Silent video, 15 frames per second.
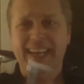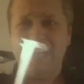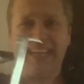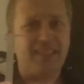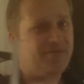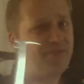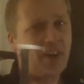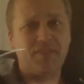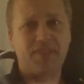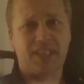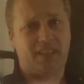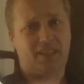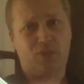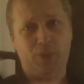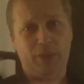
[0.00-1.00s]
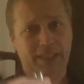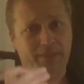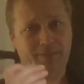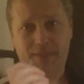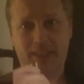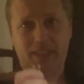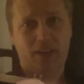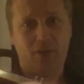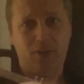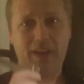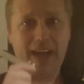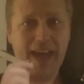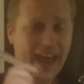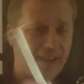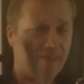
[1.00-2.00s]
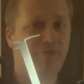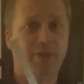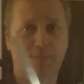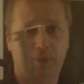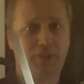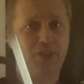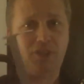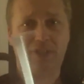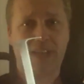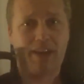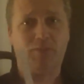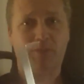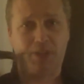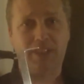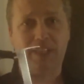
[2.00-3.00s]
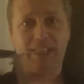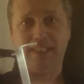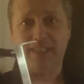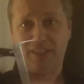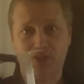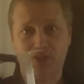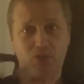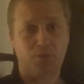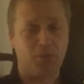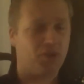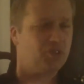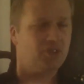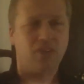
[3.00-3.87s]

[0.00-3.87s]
It's £5 or £6, so everybody should have one of these toolbox.